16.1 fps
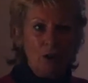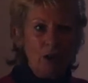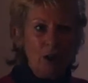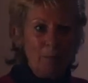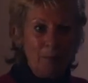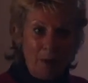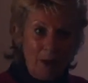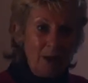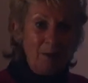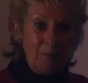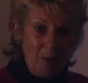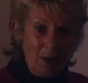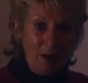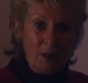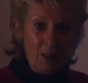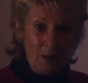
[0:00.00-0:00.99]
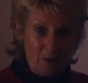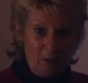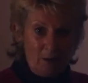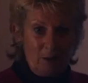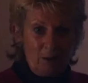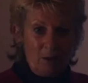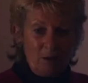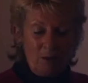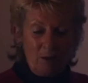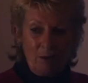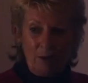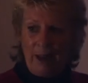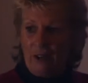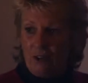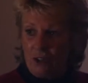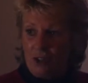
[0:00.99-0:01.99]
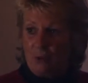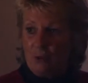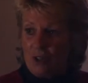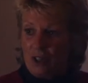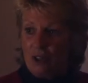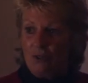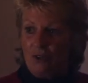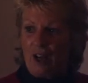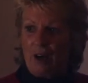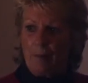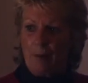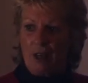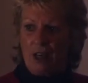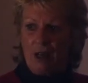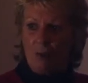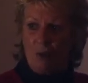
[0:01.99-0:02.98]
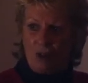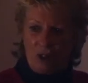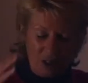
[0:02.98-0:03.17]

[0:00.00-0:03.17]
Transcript: my energy was still there, but he was